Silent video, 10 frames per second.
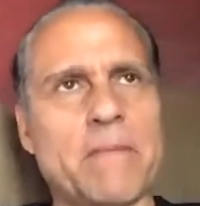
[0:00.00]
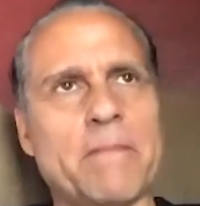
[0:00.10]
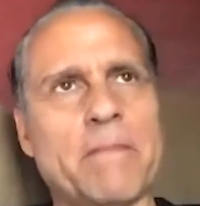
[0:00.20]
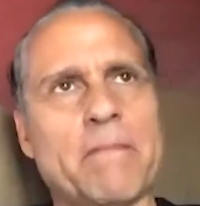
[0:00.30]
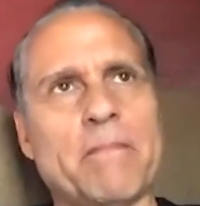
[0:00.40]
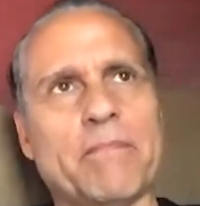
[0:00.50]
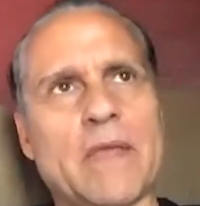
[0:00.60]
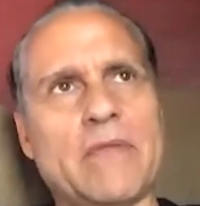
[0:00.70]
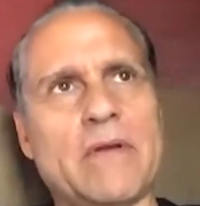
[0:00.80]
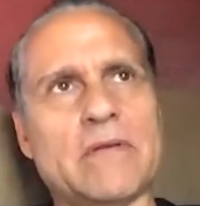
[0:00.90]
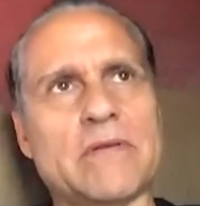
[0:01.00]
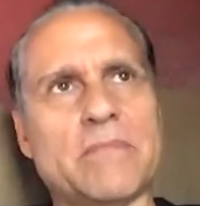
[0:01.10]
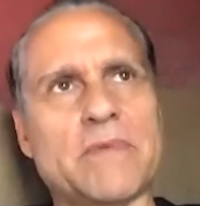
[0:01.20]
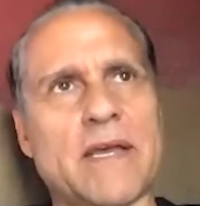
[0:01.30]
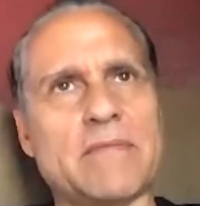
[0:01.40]
And there are some
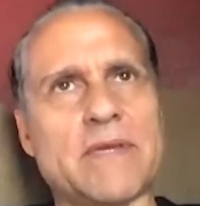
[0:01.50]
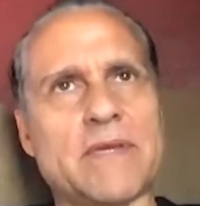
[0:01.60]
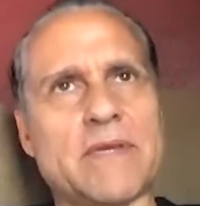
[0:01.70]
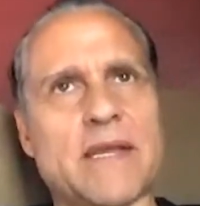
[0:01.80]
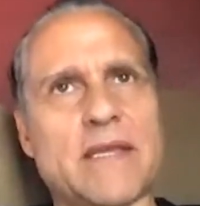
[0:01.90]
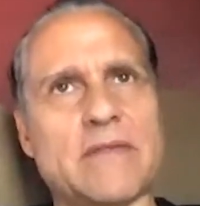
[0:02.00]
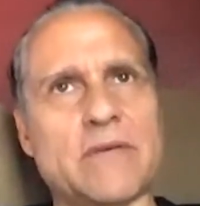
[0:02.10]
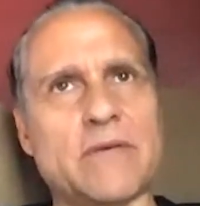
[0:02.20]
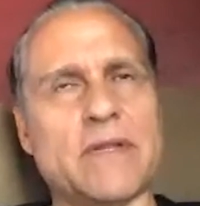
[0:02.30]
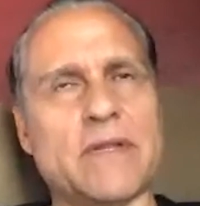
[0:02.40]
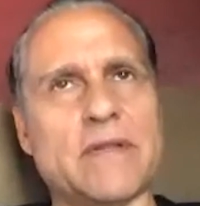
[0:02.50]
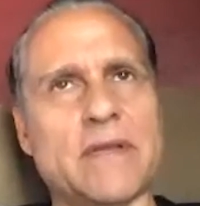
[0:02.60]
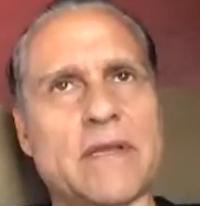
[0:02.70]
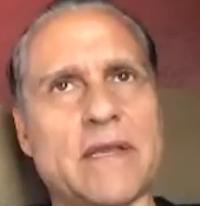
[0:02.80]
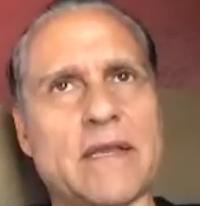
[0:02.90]
times that I do it
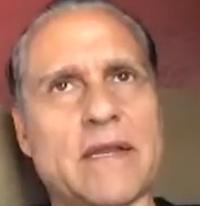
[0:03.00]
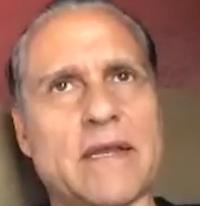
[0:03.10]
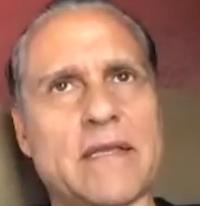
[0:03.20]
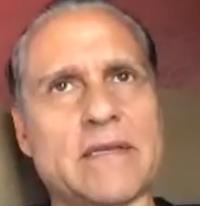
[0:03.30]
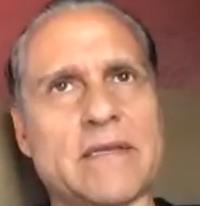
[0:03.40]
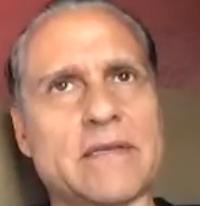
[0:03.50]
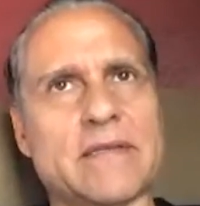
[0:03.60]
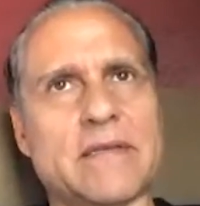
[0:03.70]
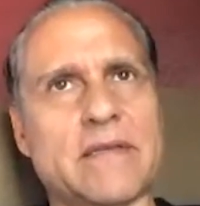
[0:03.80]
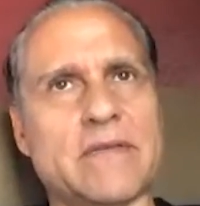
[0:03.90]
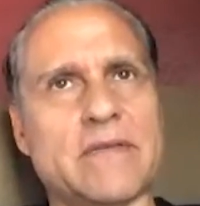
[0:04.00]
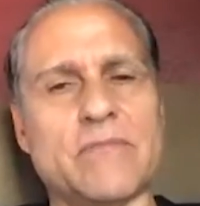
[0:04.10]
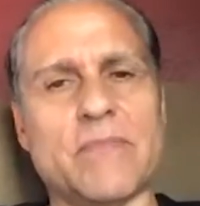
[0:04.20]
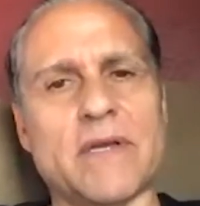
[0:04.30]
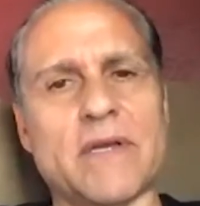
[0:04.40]
and I just, it's too
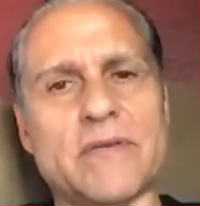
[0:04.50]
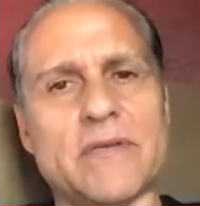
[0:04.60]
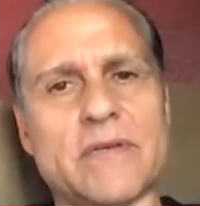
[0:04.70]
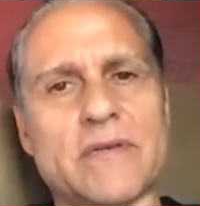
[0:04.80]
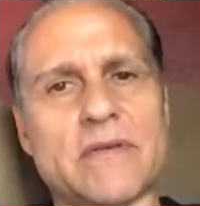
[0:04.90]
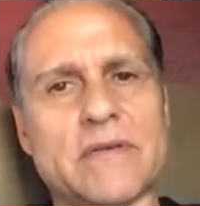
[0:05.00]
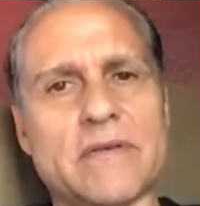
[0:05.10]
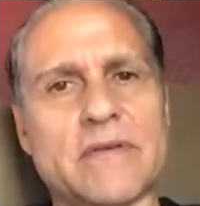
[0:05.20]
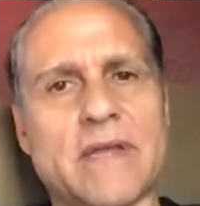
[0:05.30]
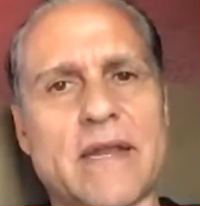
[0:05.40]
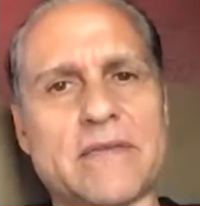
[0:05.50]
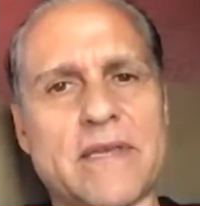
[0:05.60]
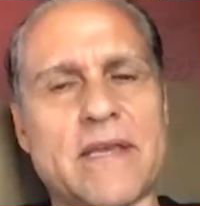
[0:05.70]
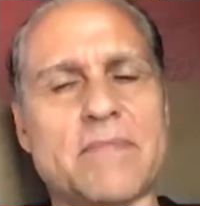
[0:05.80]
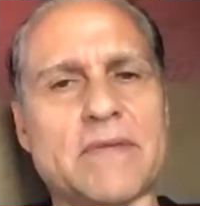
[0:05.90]
much. And I say
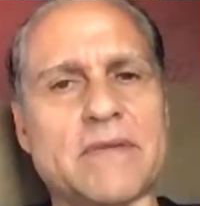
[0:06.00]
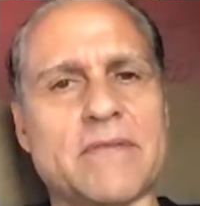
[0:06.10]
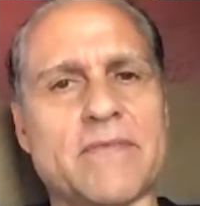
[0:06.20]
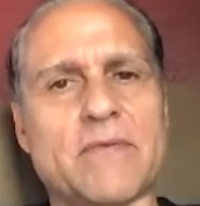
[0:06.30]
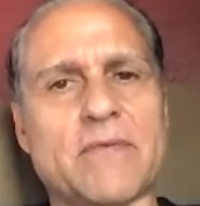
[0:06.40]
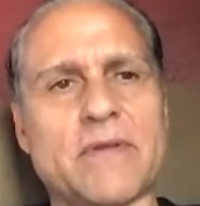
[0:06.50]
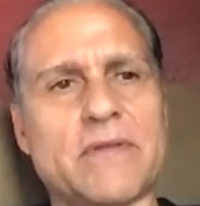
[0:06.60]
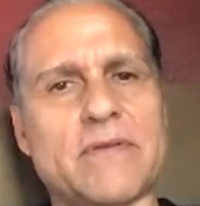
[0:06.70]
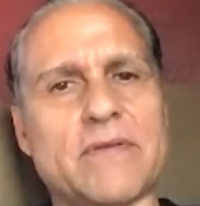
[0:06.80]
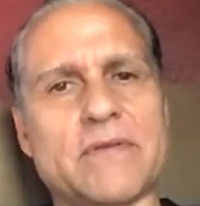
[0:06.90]
to myself, I don't want to do this